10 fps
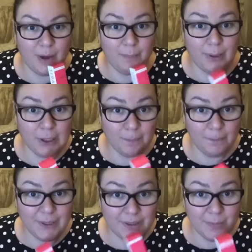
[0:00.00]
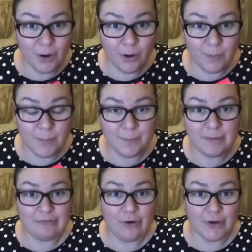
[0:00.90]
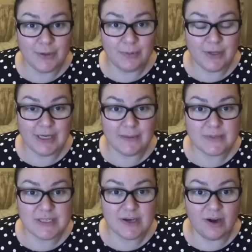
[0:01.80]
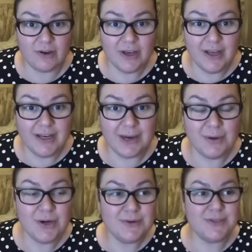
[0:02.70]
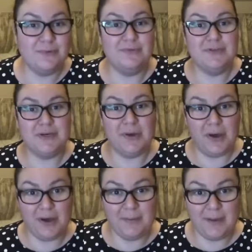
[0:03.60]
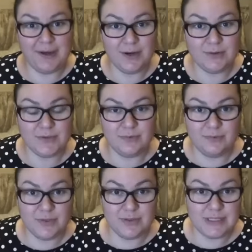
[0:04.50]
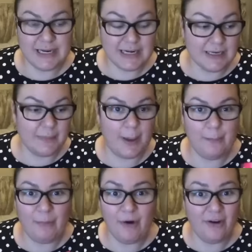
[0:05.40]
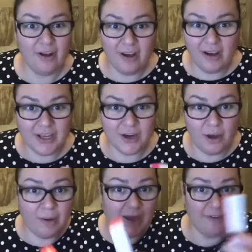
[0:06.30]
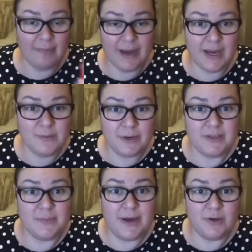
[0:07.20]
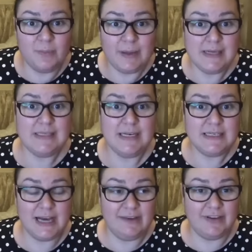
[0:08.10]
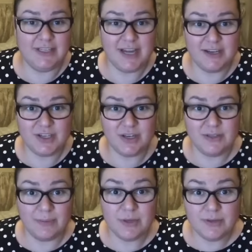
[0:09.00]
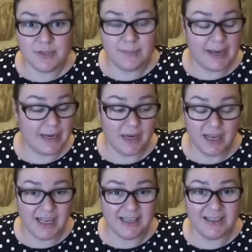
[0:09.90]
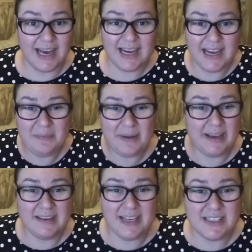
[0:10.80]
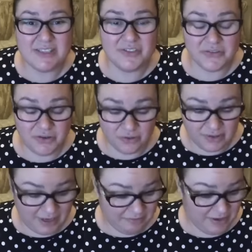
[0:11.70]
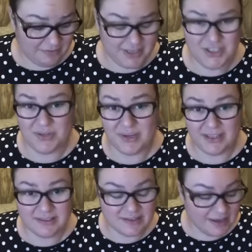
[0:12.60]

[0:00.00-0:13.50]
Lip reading: plumping them up before you put your lipstick on. Now, I know some of them do hurt a bit, I know some of them do tingle a bit, but, you know, I have my eyebrows microbladed, I've had tattoos, I'm used to pain. That kind of pain is just nothing. I've had two kids.